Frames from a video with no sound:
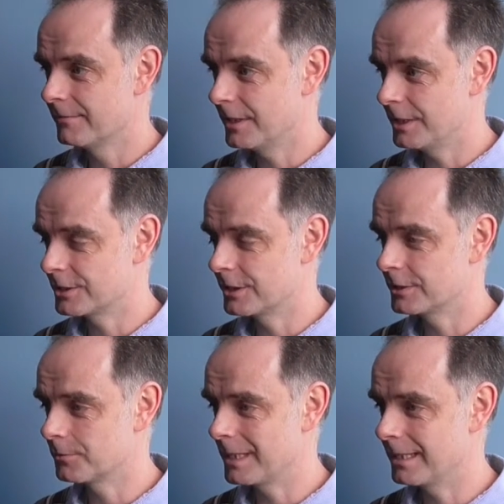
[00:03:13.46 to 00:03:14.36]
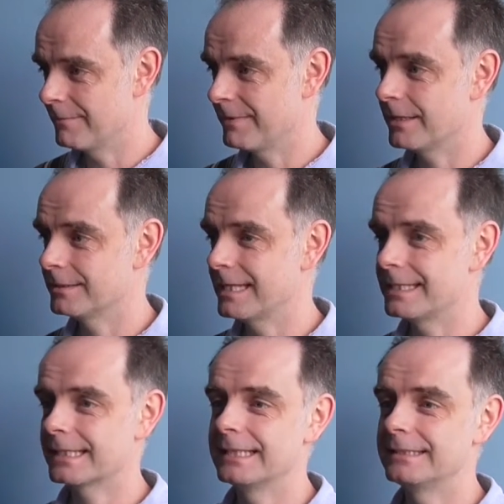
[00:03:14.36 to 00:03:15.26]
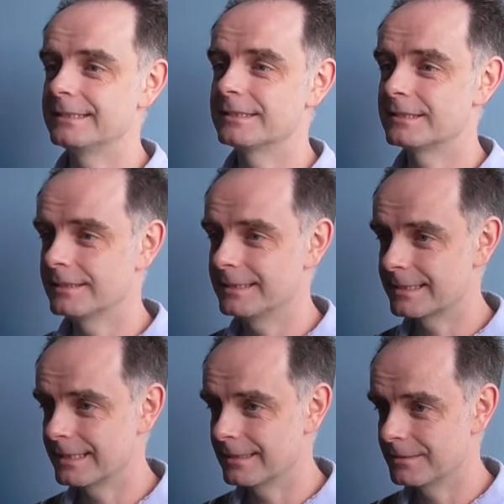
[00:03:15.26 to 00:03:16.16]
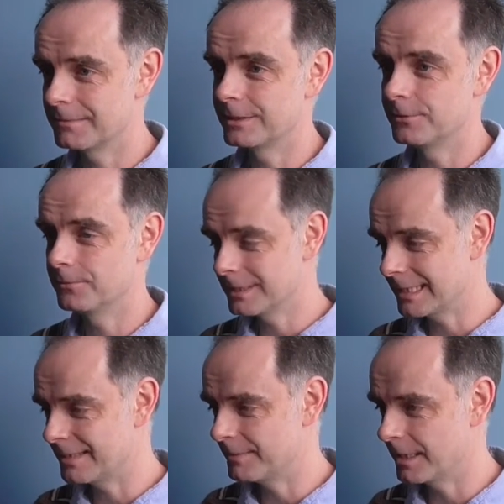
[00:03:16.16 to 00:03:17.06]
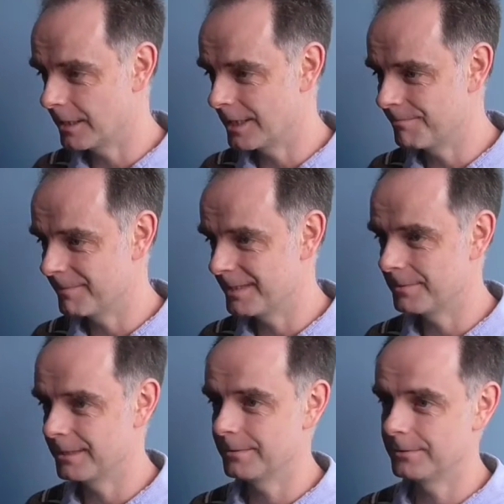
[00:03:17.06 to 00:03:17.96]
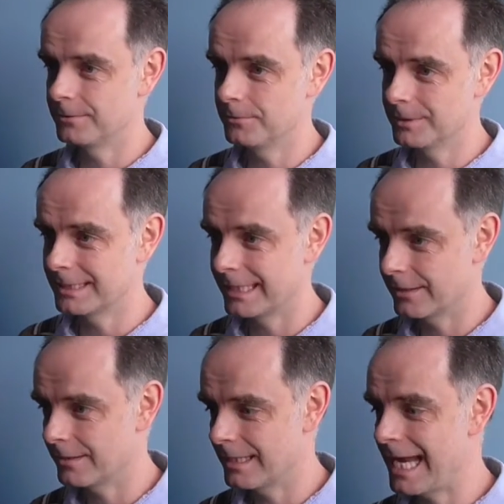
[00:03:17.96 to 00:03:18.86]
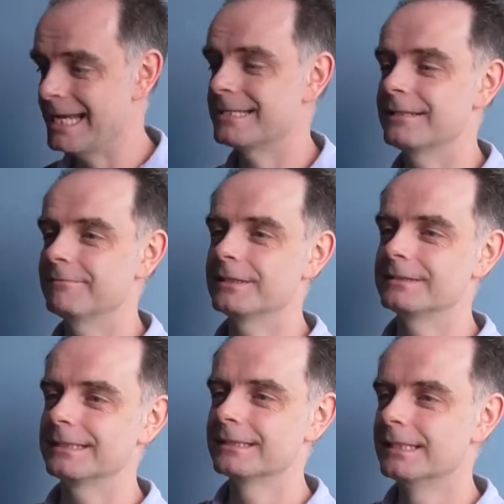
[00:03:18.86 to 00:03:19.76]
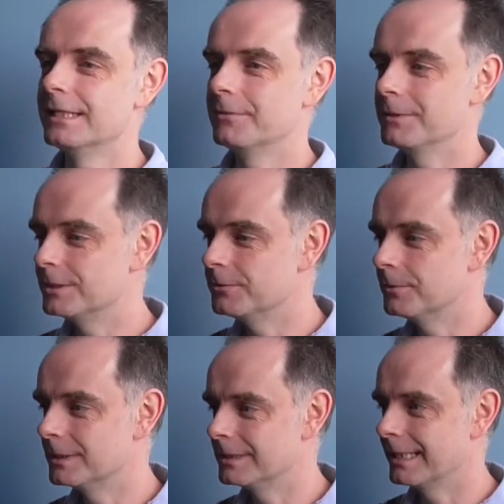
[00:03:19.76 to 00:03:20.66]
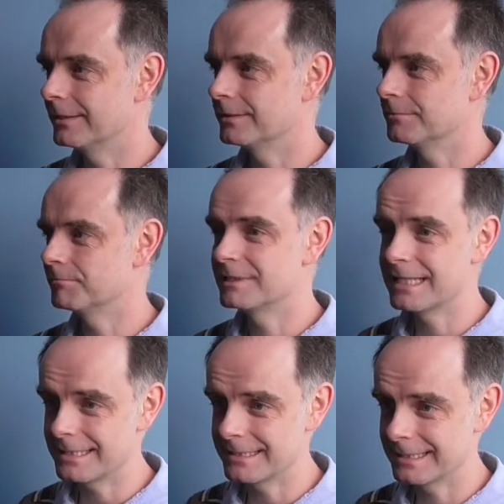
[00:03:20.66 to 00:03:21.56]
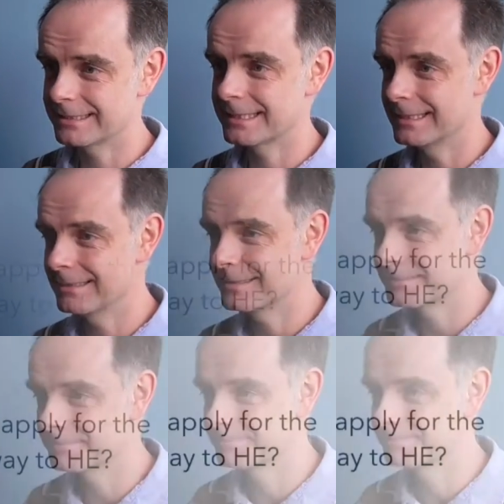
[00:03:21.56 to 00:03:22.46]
version as well, and they are dedicated to study skills. We'll do one day in the library, we'll do one day on essay writing, we'll do one day on presenting skills.